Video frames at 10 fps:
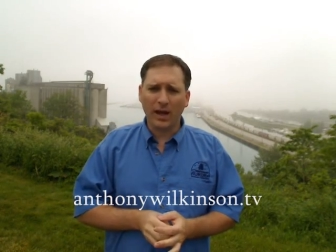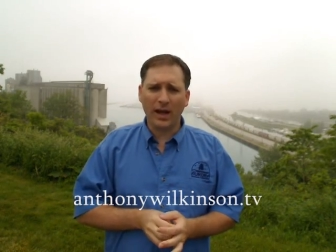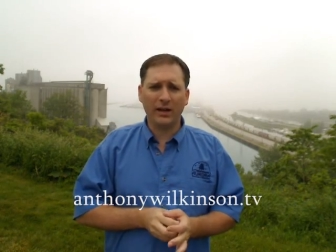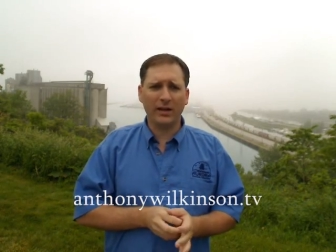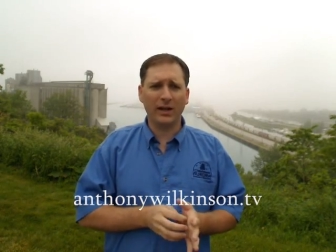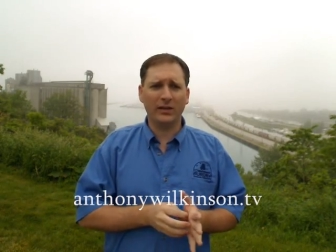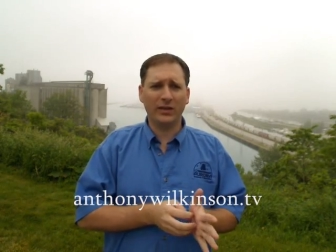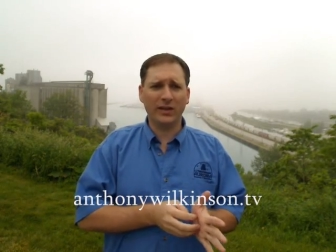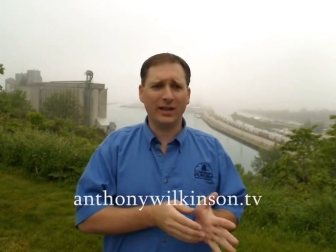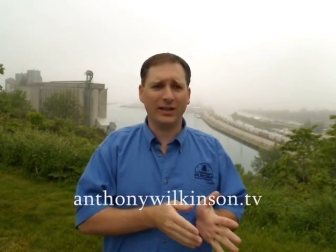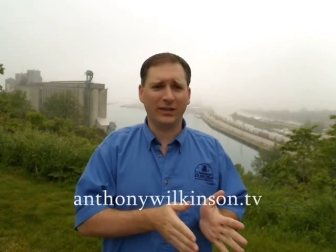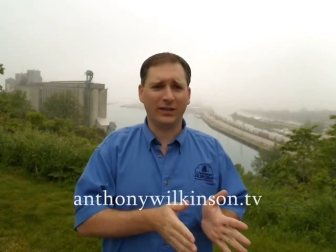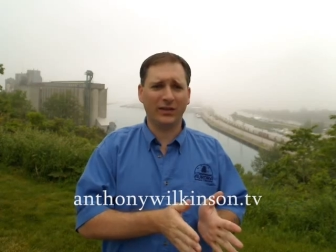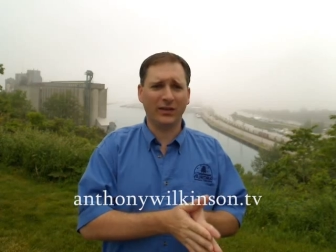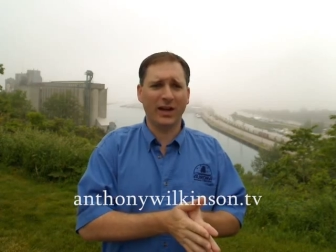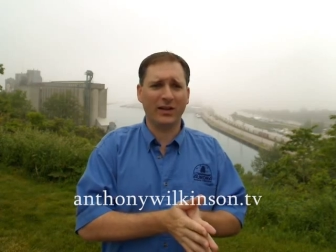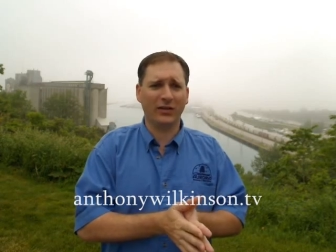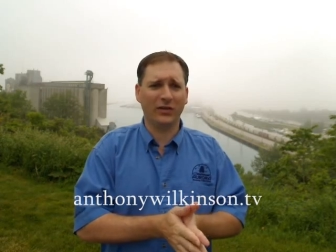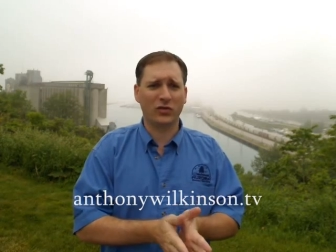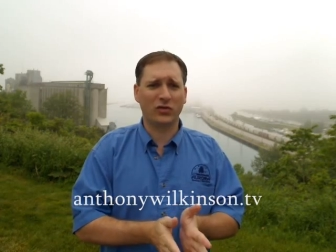and the idea is a designer
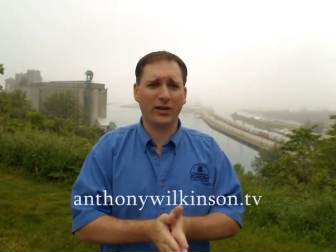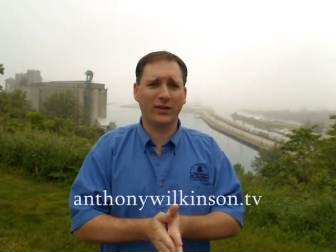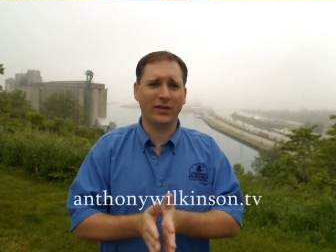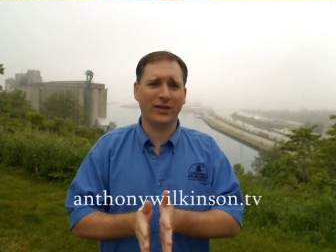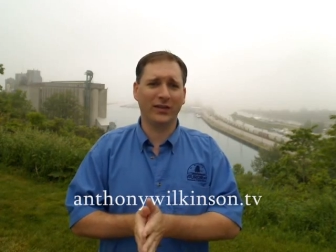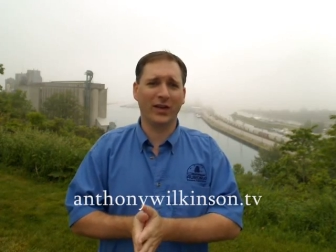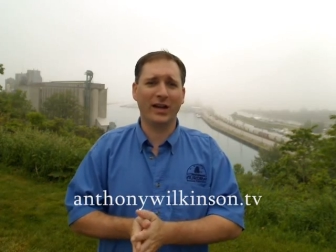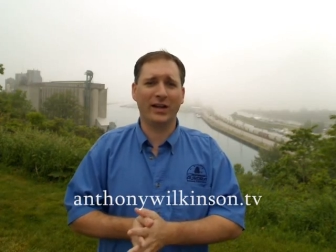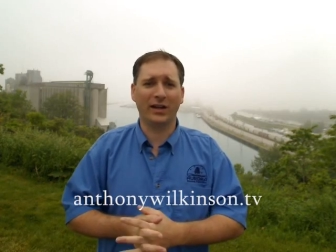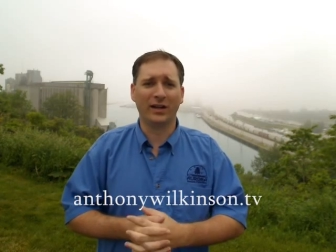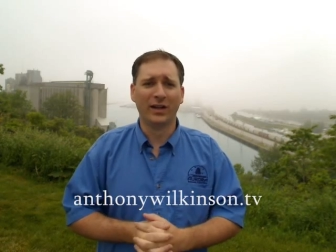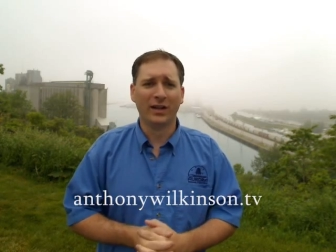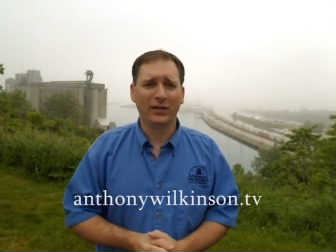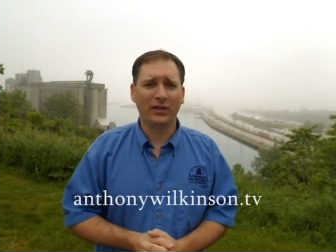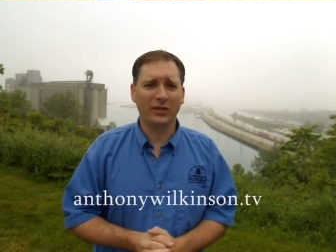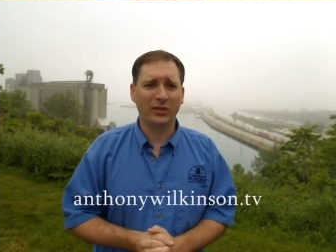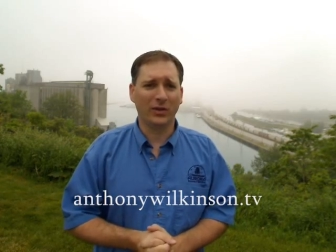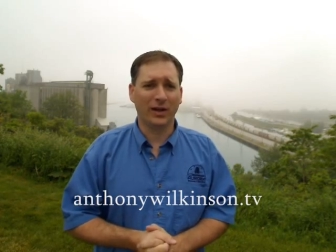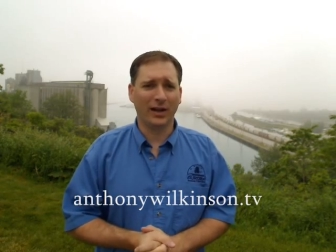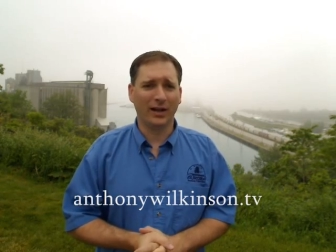is you trust the designer
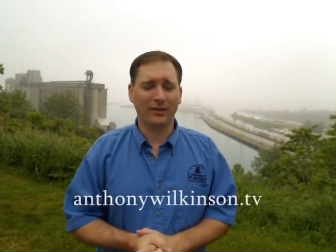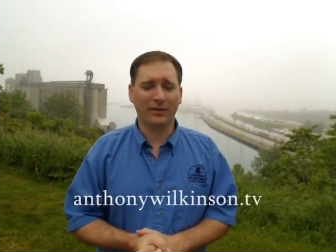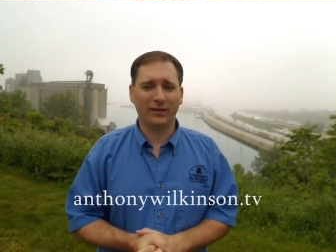to uh,